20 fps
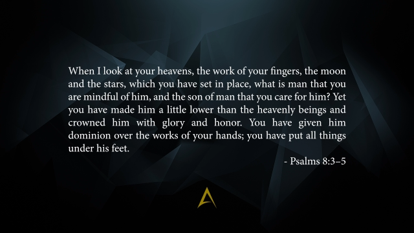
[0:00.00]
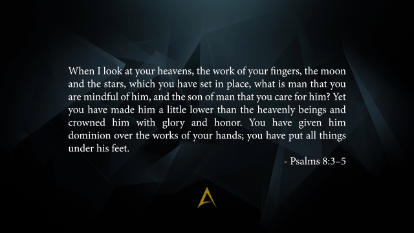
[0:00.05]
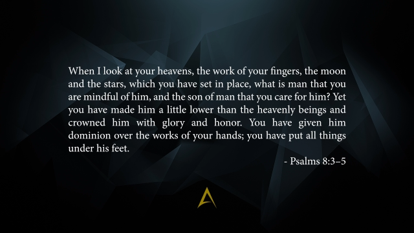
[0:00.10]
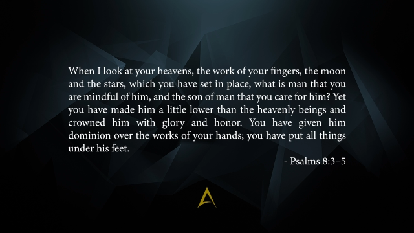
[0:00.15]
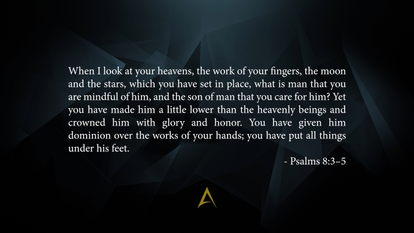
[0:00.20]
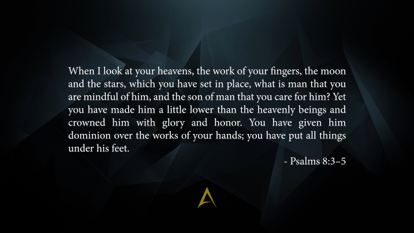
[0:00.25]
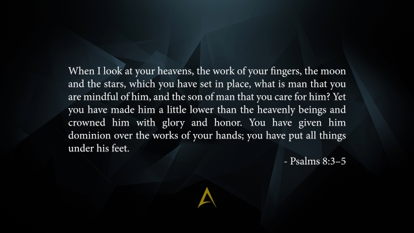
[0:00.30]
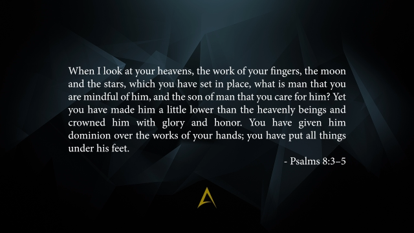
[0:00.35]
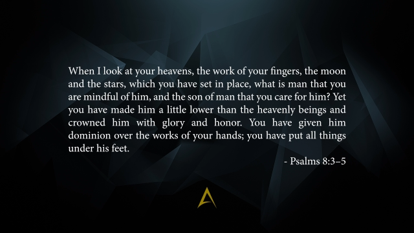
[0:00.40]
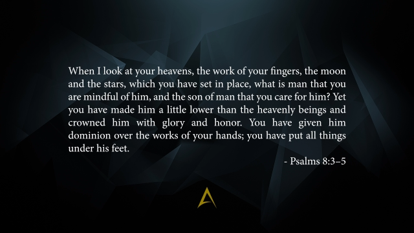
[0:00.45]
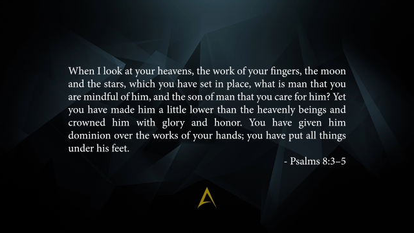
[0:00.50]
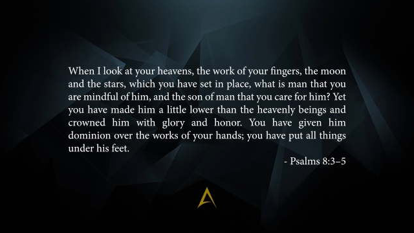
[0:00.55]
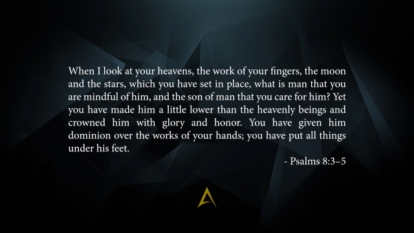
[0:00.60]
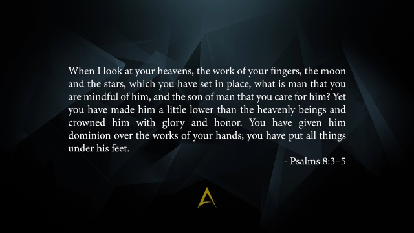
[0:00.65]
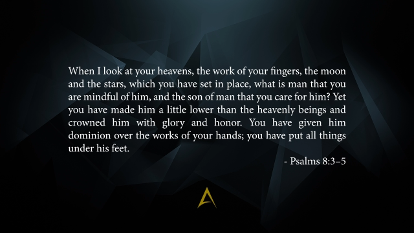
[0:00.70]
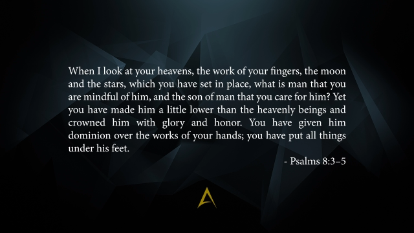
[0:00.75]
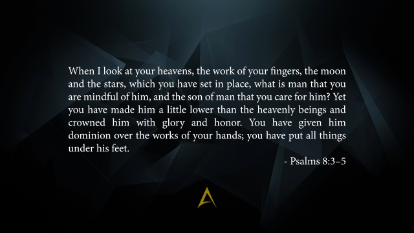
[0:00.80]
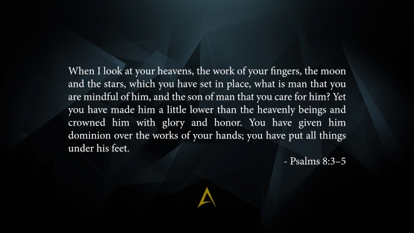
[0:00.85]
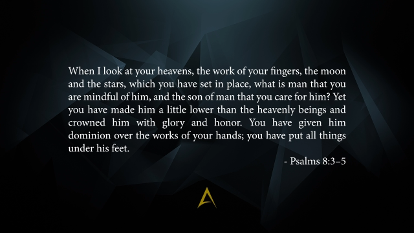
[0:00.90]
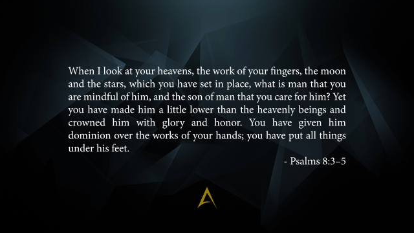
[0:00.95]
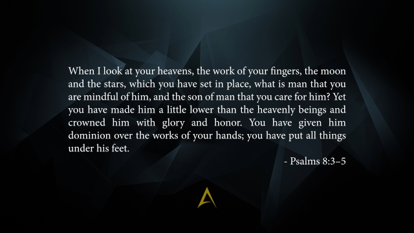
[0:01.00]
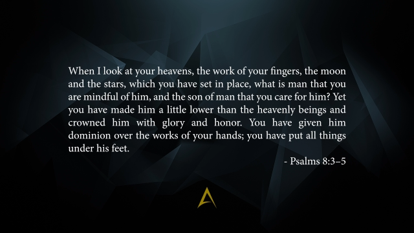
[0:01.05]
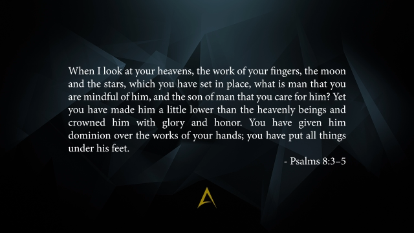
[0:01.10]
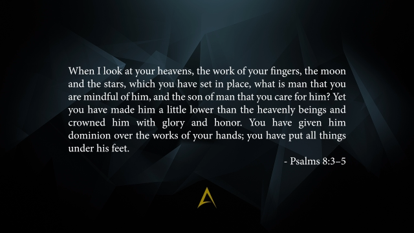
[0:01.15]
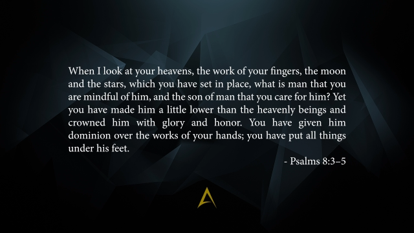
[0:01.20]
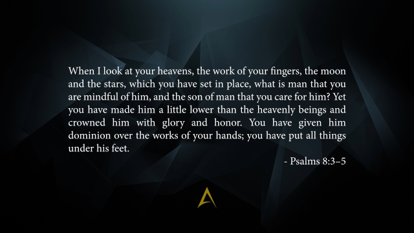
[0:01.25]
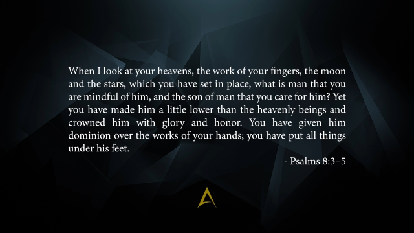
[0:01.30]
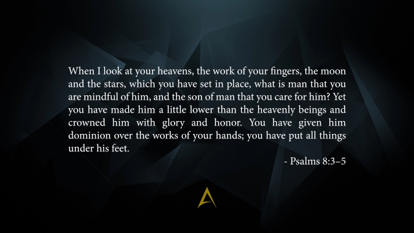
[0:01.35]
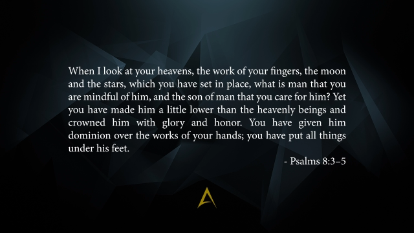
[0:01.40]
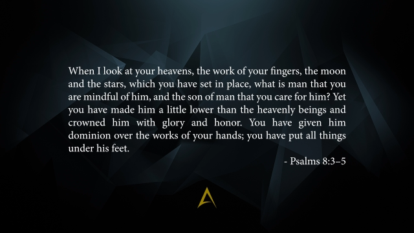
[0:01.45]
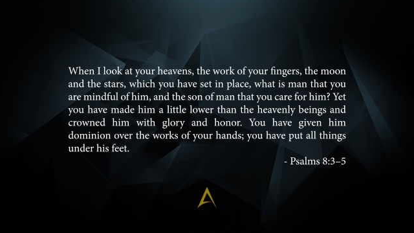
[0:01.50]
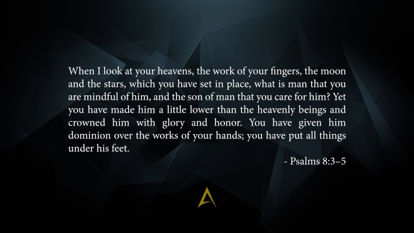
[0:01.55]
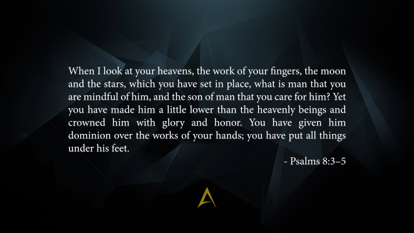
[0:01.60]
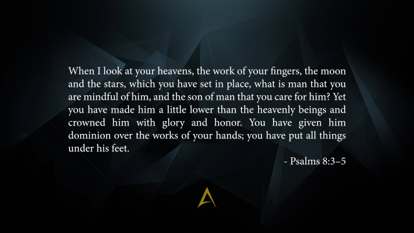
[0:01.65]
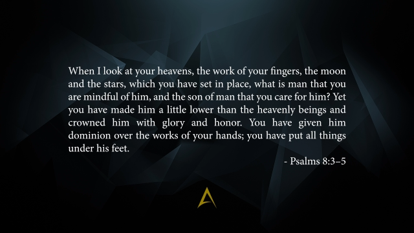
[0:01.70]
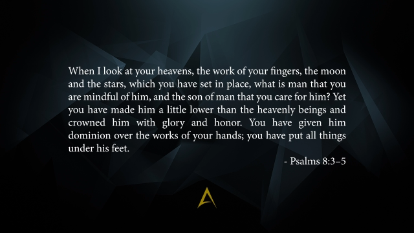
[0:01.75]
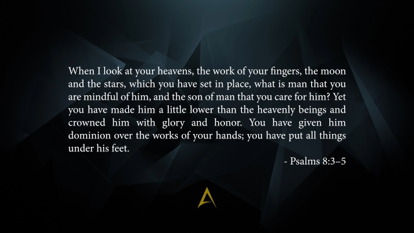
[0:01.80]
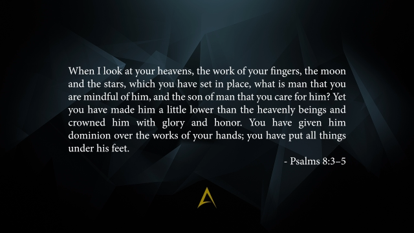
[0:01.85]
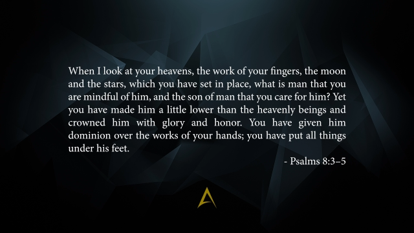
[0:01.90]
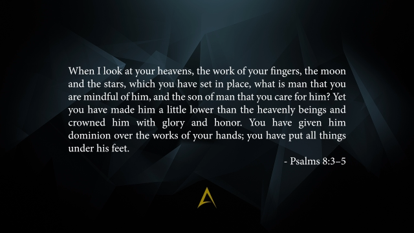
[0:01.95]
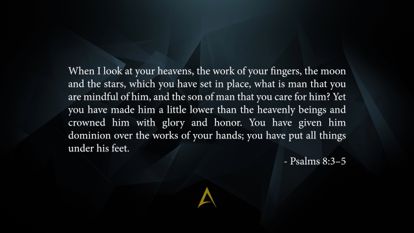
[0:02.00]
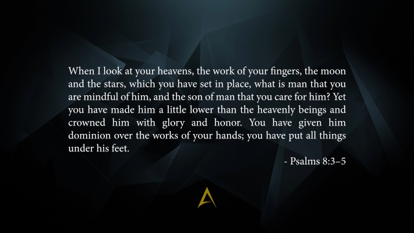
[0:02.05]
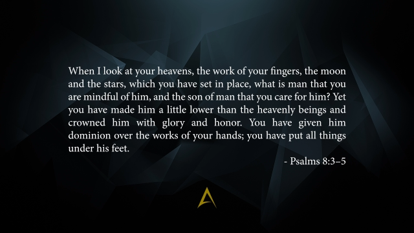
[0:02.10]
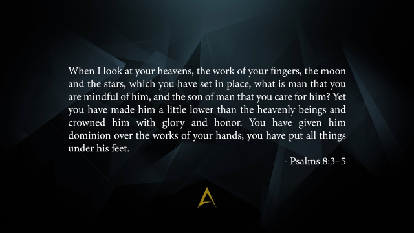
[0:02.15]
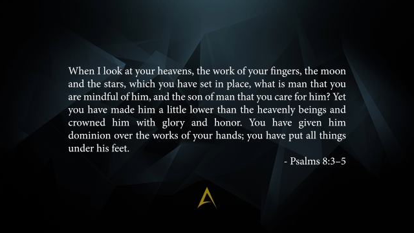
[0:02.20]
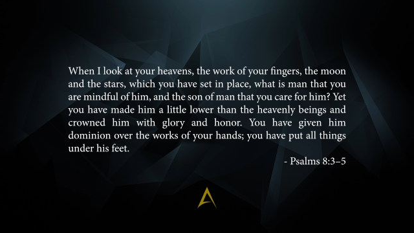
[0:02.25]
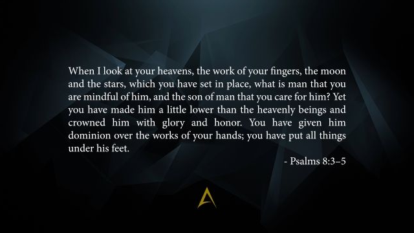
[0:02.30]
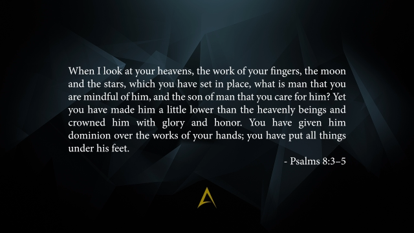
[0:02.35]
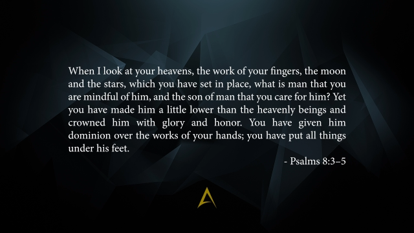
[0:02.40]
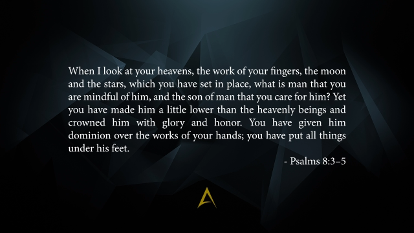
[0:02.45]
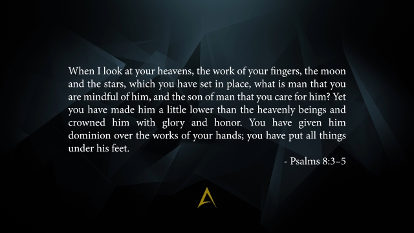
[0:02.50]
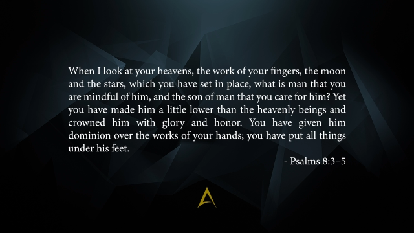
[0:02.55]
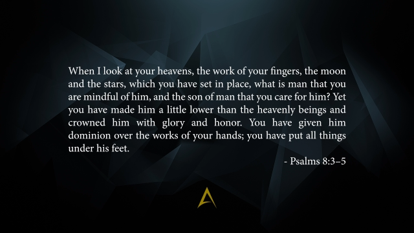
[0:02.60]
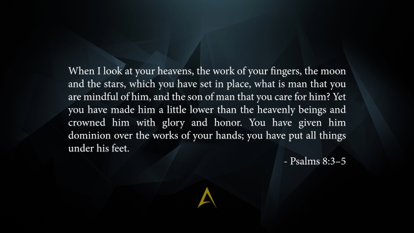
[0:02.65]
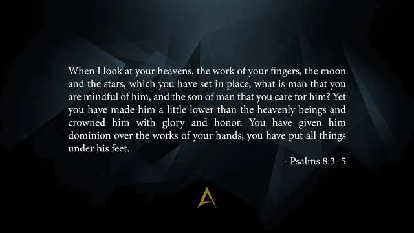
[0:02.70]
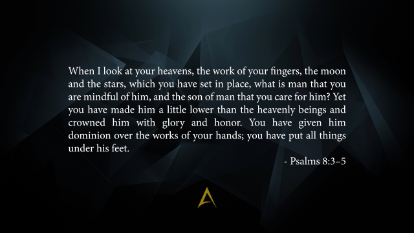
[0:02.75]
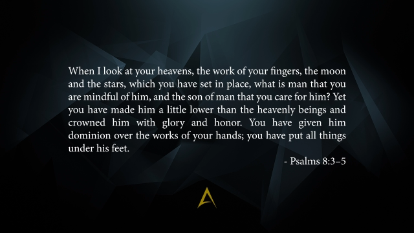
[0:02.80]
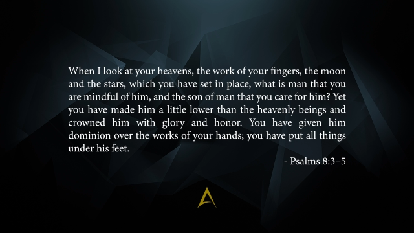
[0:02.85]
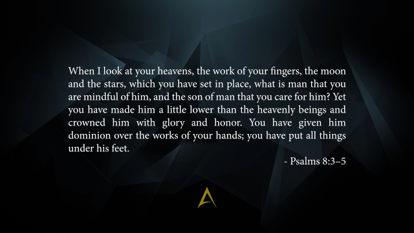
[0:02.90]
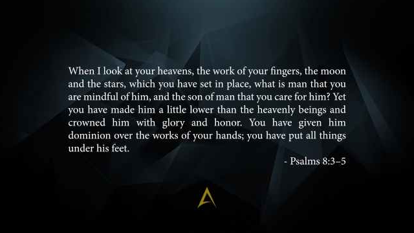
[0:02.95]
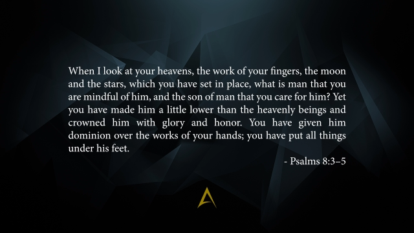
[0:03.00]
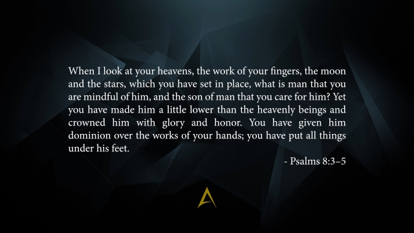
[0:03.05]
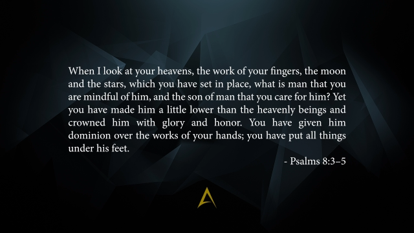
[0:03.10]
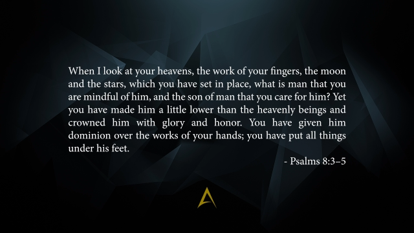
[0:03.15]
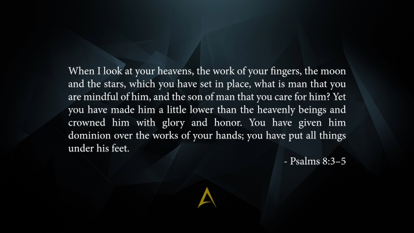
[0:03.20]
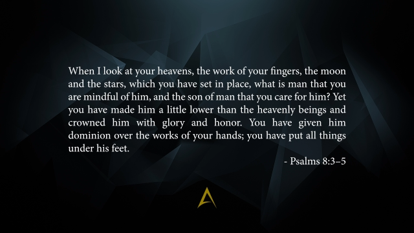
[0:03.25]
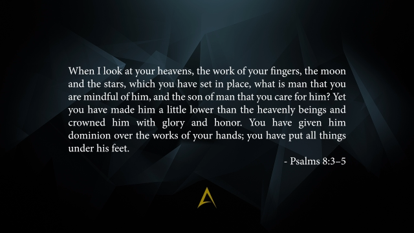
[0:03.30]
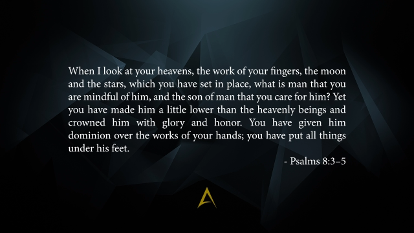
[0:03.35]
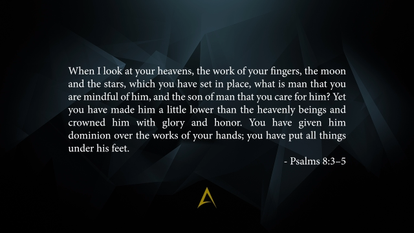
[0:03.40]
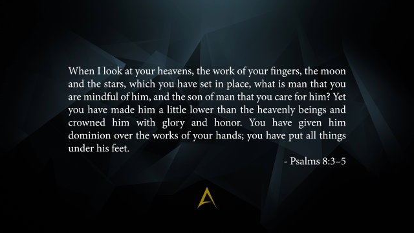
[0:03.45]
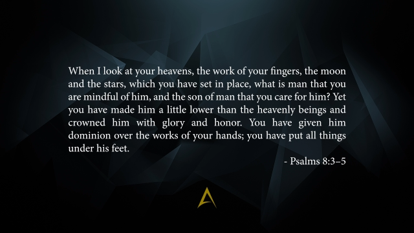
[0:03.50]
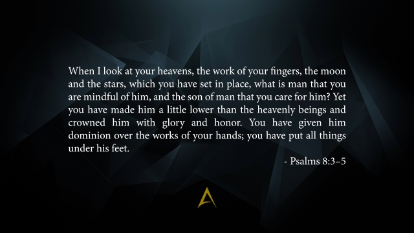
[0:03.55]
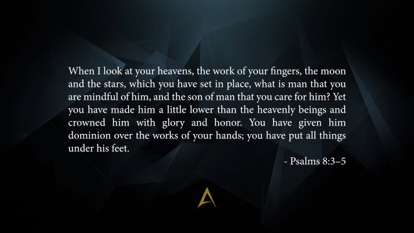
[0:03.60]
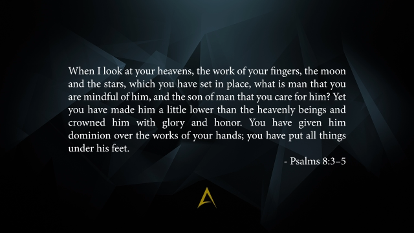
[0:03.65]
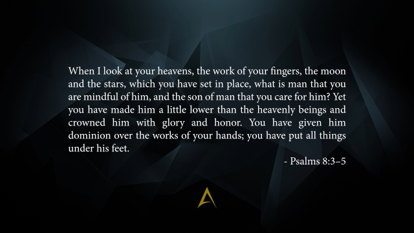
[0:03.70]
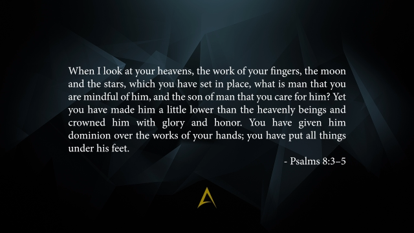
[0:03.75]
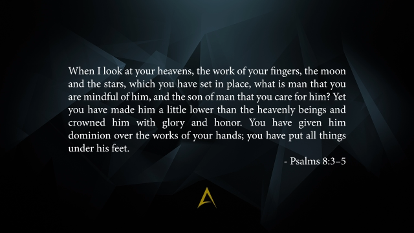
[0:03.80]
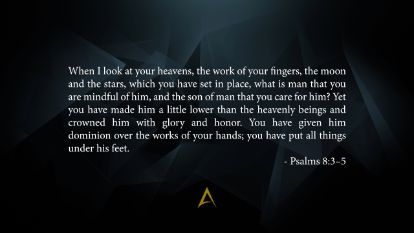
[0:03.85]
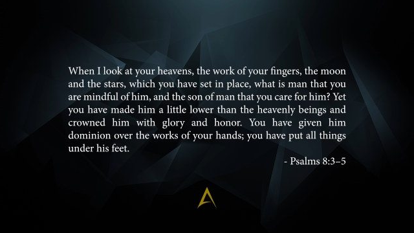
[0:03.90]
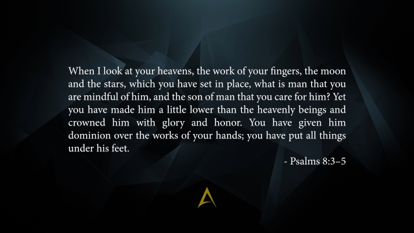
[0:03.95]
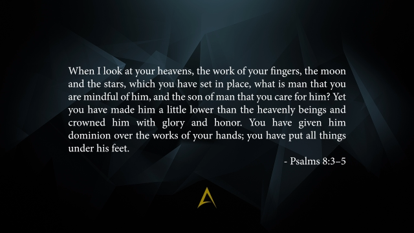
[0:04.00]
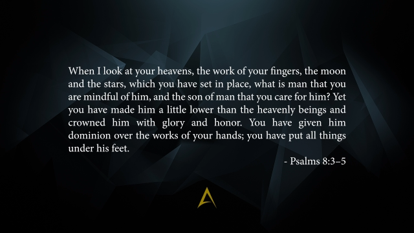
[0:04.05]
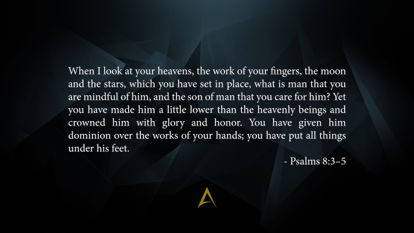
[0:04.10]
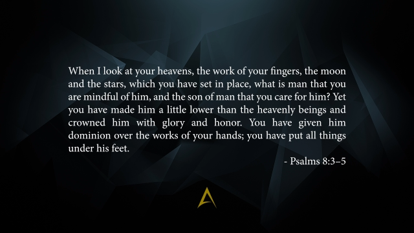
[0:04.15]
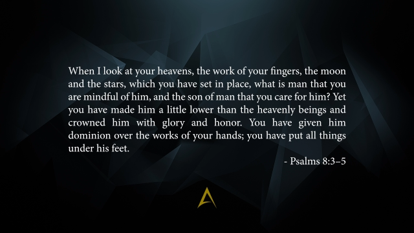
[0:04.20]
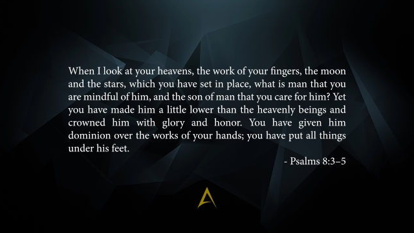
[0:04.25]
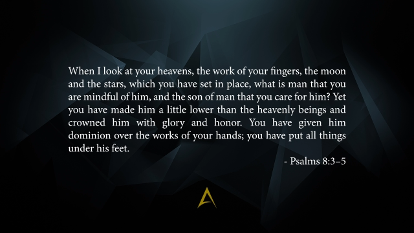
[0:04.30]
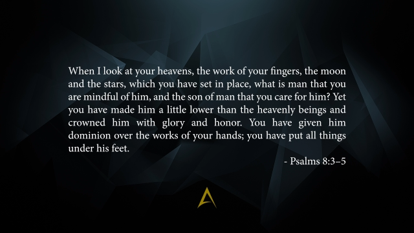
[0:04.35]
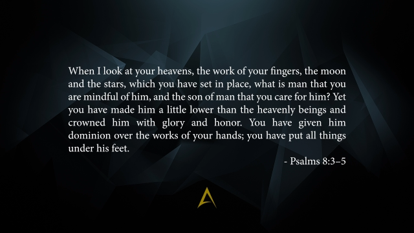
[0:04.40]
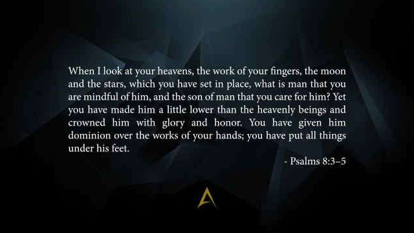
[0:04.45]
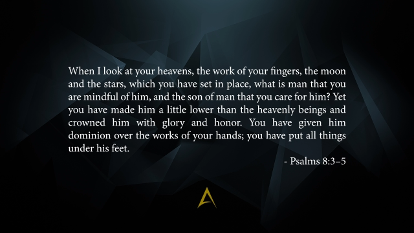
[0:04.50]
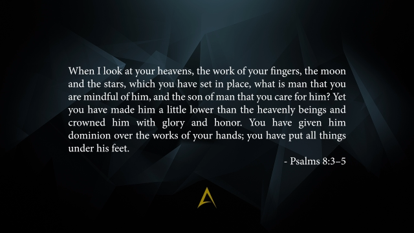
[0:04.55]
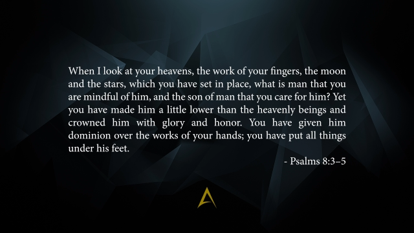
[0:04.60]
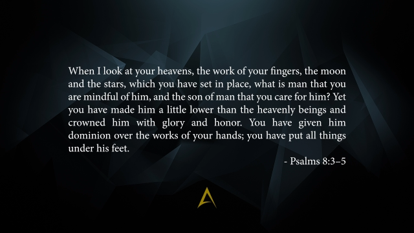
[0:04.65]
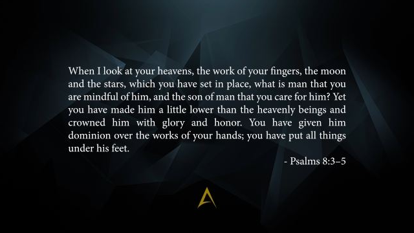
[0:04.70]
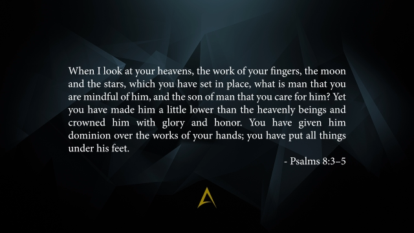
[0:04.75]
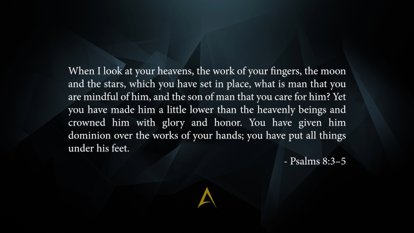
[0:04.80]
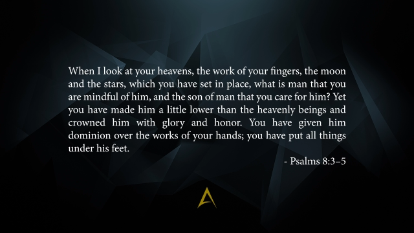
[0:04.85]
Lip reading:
(no speaker visible)